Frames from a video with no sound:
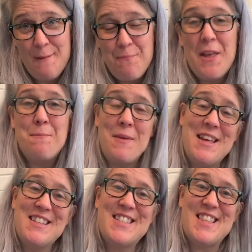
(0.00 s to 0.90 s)
It
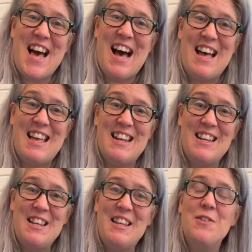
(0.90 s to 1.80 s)
means that
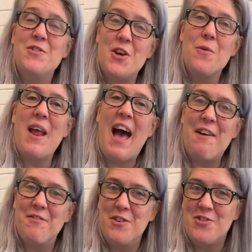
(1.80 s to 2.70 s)
you don't
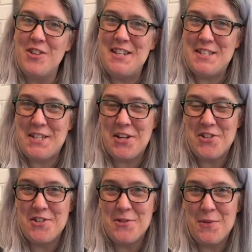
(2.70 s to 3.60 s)
have usually
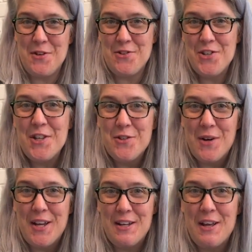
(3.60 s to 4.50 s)
discussions with your
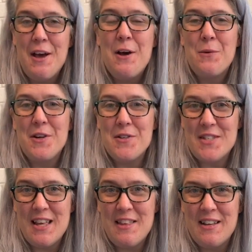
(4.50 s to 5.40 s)
children where you
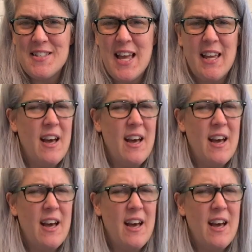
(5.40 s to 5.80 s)
say things like,